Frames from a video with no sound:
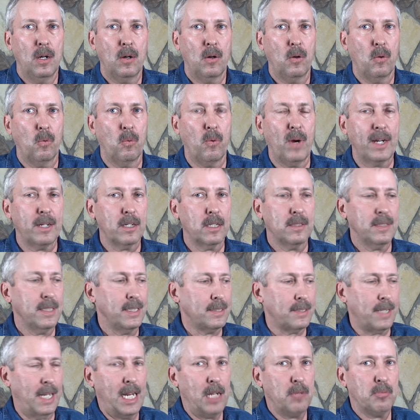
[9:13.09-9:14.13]
Why are
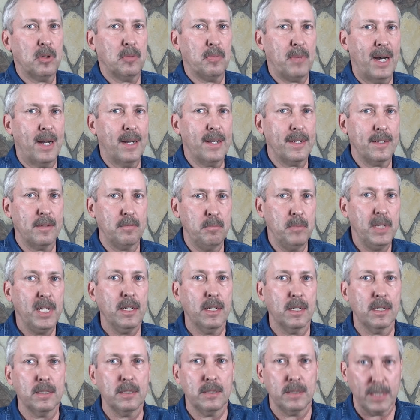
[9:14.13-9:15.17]
these able-bodied
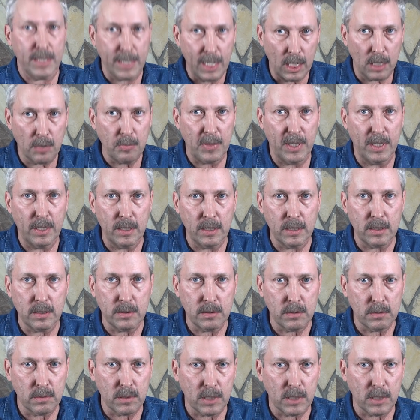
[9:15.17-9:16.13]
men, young men,